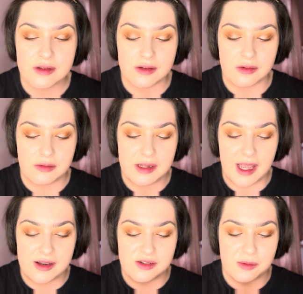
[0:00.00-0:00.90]
So
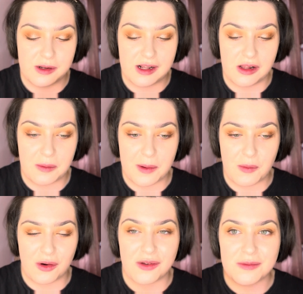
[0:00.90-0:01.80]
yeah, just putting a little bit
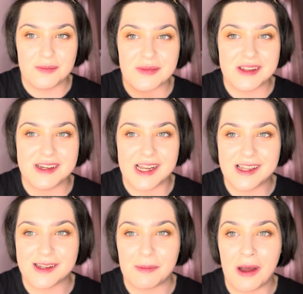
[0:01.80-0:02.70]
more on the
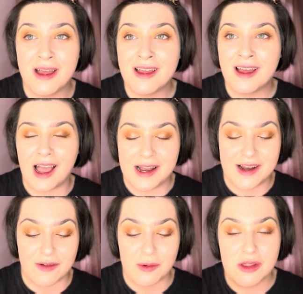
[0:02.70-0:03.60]
cheeks, but I
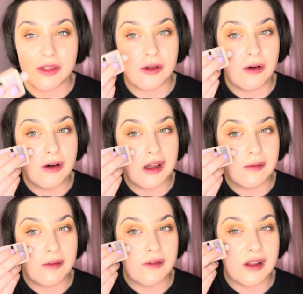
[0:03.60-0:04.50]
never would have thought I
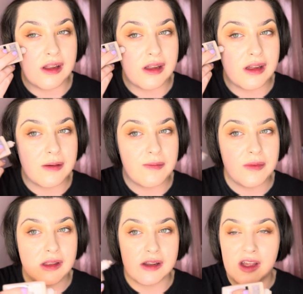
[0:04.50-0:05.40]
would have like
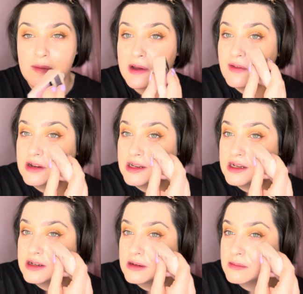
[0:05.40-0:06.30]
left my
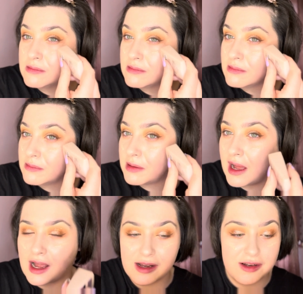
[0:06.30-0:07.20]
foundation
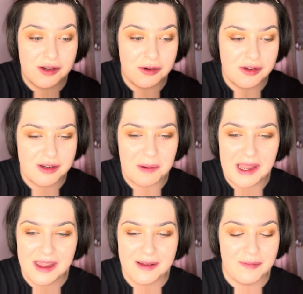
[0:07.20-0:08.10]
behind, so to
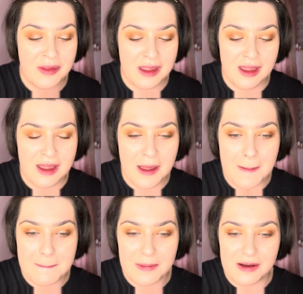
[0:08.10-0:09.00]
speak.
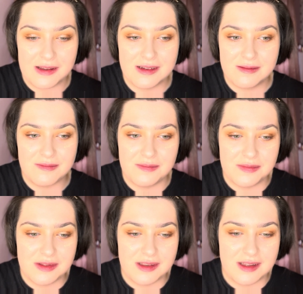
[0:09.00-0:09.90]
But
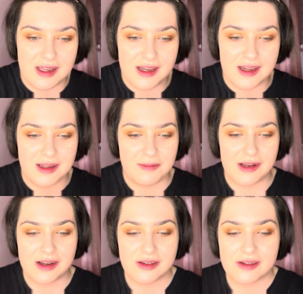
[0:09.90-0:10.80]
yeah, I
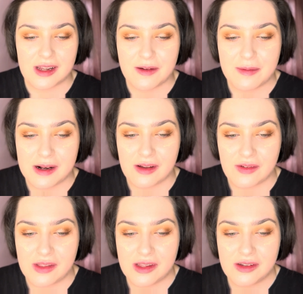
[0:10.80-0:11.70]
mean, I've been
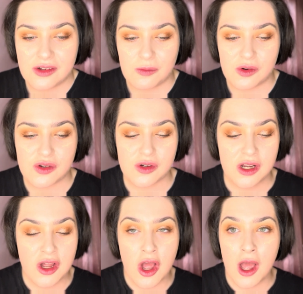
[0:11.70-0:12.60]
loving this so much
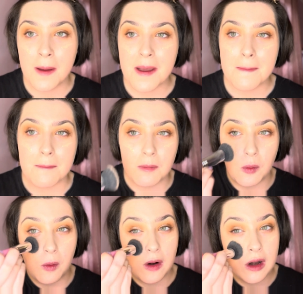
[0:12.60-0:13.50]

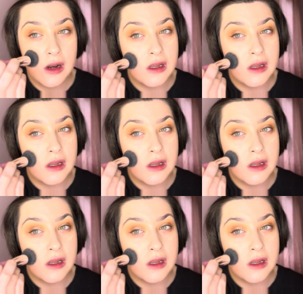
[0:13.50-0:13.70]
more.